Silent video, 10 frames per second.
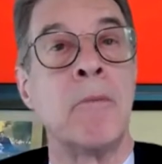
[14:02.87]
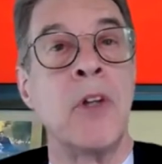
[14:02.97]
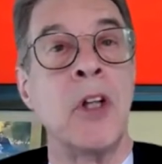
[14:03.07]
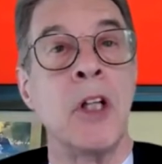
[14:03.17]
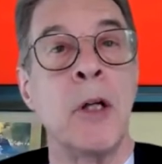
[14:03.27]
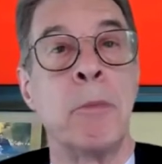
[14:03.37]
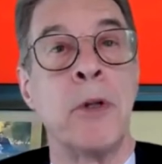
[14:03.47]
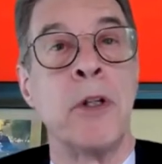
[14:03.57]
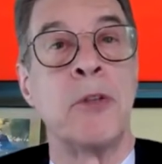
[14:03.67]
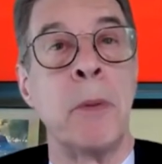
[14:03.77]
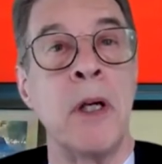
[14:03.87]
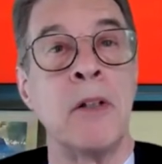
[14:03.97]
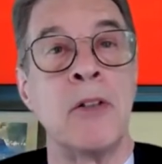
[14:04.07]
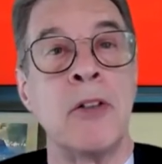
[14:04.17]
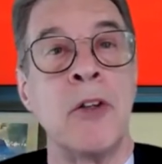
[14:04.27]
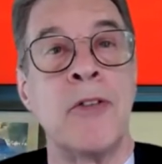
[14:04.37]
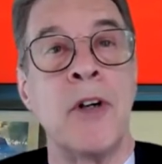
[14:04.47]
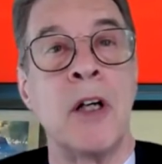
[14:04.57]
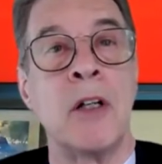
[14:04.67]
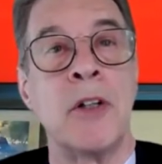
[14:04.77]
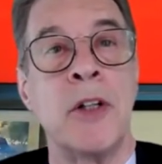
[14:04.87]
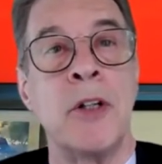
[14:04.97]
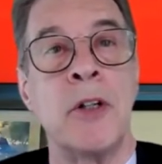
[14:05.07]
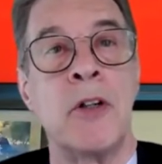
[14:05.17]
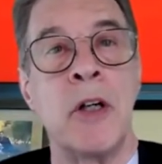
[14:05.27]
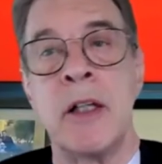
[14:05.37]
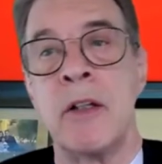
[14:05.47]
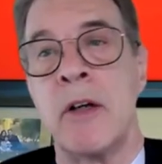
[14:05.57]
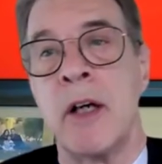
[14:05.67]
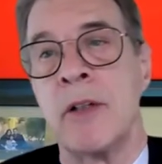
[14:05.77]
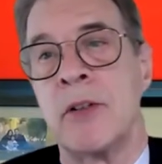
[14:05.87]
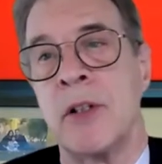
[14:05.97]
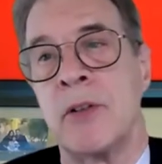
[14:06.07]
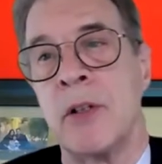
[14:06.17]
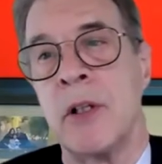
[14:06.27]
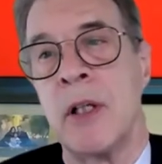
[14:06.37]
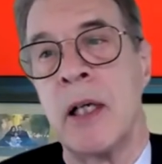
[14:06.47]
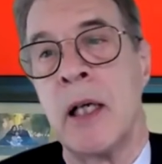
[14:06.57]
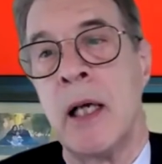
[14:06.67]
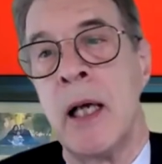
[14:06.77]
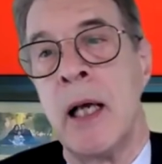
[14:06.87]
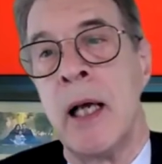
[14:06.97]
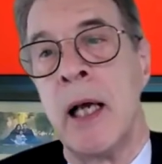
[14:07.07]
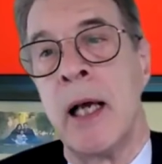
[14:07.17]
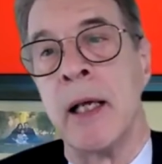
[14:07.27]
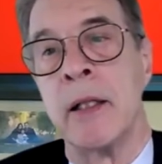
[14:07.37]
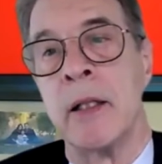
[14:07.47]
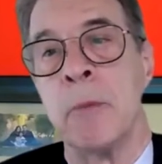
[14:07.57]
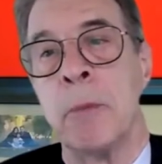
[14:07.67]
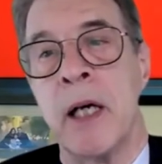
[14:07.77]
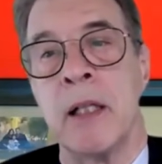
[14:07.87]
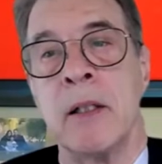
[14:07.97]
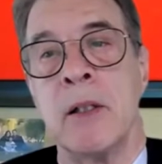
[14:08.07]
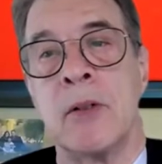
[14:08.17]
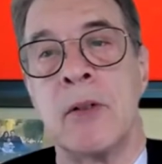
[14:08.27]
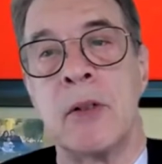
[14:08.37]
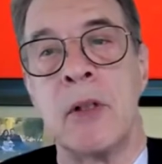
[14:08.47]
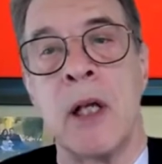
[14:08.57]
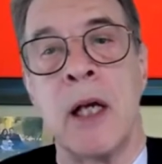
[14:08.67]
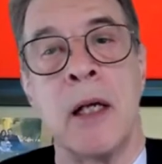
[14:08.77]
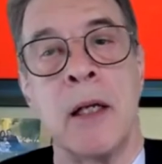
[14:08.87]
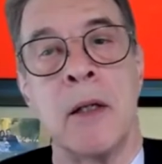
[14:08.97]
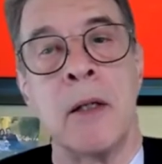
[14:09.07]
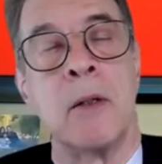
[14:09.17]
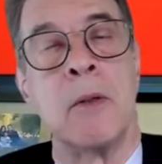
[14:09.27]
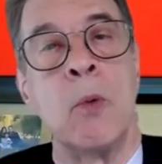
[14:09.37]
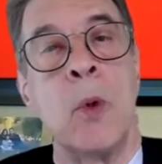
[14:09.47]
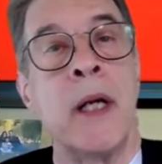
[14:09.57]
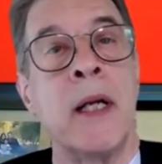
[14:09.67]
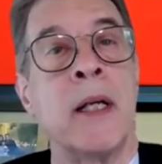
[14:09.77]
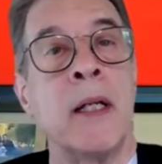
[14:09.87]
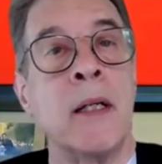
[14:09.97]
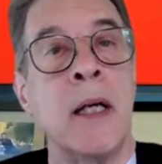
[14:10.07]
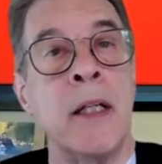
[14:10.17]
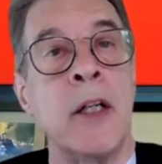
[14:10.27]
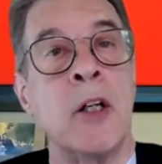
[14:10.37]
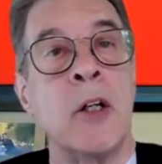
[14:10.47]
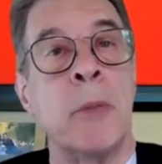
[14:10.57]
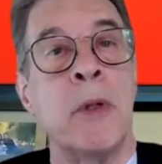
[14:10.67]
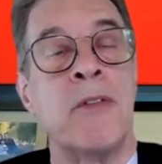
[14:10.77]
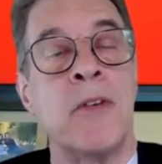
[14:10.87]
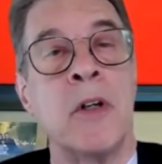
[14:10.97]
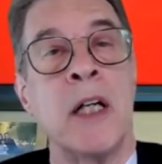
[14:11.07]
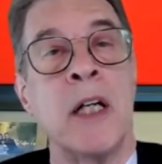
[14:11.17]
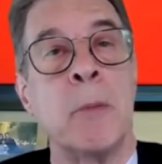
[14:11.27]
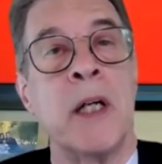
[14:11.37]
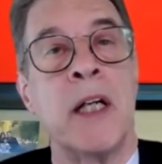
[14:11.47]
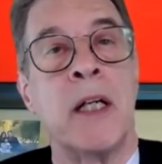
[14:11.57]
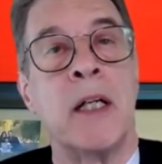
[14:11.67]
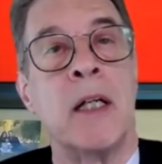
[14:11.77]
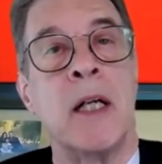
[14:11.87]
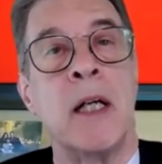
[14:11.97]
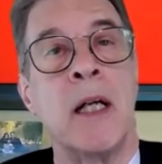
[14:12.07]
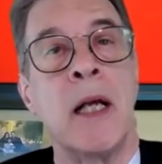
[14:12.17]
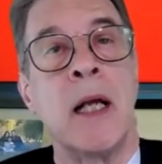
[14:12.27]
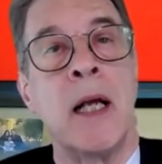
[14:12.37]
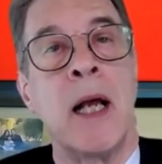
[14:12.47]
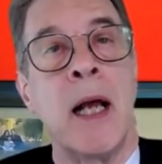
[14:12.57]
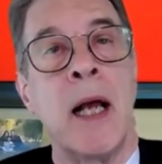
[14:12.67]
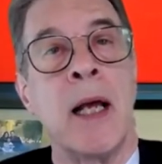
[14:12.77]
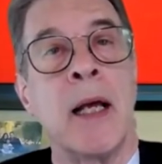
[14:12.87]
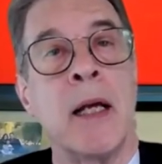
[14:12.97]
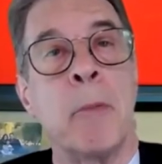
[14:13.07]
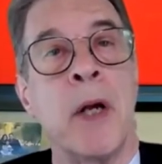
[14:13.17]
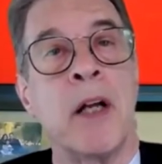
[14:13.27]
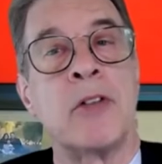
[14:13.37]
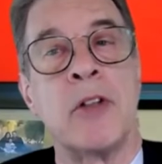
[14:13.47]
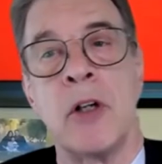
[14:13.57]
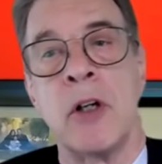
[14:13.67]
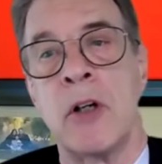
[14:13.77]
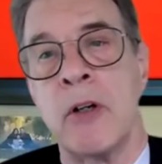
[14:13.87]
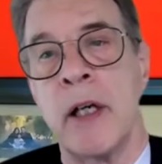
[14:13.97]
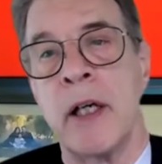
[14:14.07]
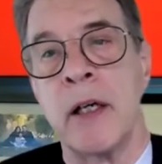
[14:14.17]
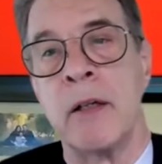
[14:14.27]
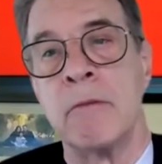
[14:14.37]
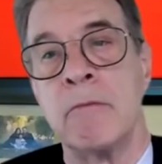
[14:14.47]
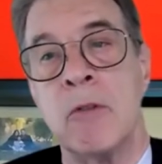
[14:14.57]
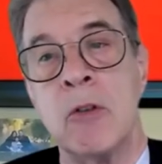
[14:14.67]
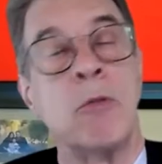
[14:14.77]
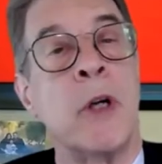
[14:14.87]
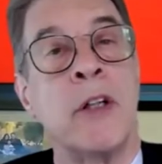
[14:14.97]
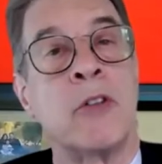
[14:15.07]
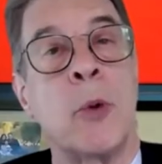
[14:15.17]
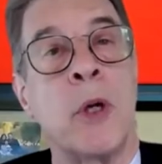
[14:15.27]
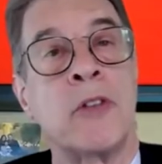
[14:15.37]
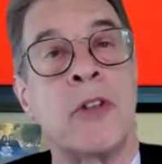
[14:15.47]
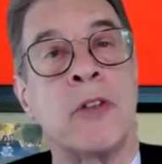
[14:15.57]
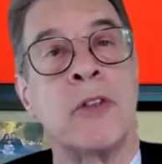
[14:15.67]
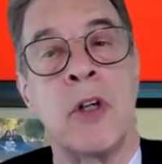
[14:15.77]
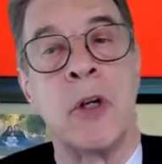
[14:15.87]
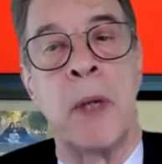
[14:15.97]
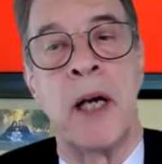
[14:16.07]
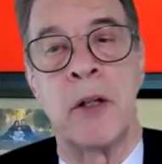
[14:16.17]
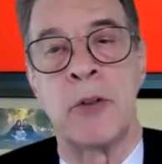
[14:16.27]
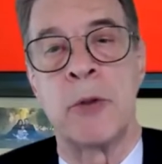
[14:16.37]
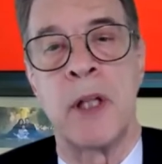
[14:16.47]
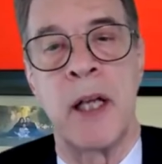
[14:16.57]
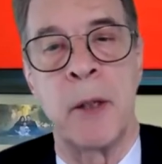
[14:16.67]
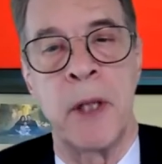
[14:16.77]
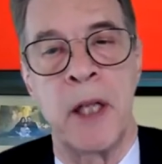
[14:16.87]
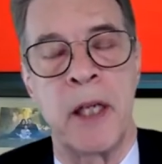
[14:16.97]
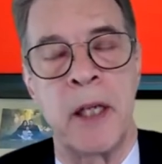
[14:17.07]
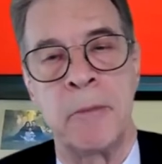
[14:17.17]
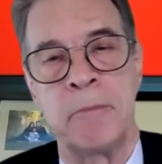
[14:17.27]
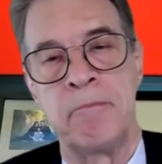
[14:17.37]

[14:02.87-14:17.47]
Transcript: the limp response so far to the Ukraine crisis, and the Biden's uh, waiting a, a, year before it nominated an ambassador to Korea raise questions about its reliability?